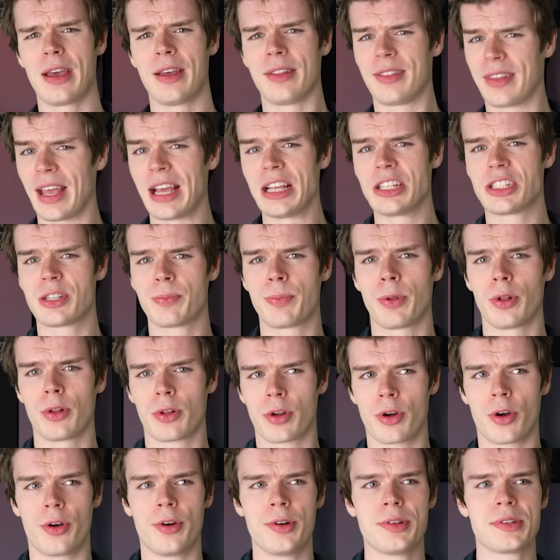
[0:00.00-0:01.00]
a tangible
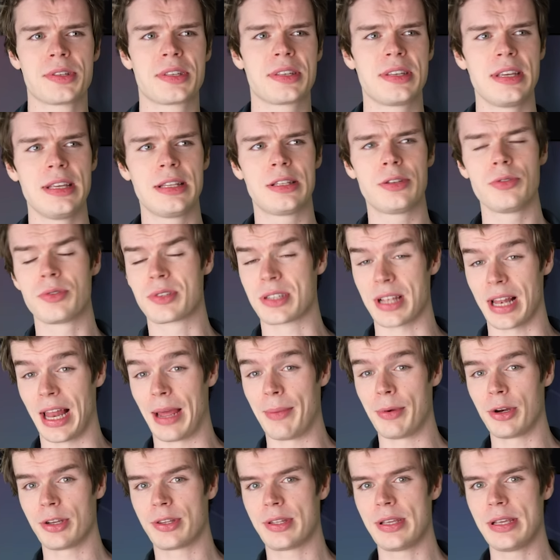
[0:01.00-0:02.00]
currency to
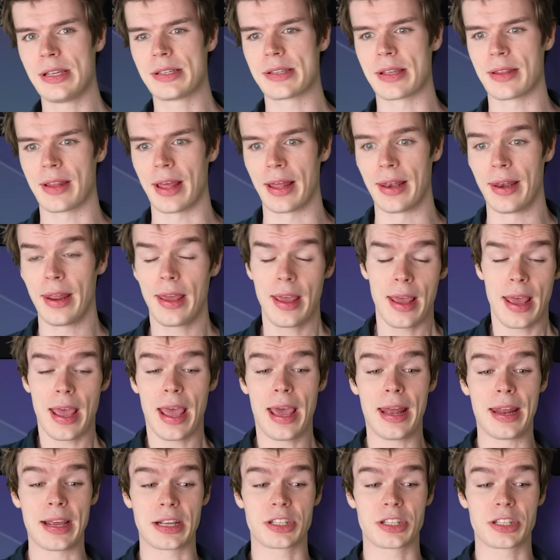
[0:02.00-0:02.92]
celebrities and then, in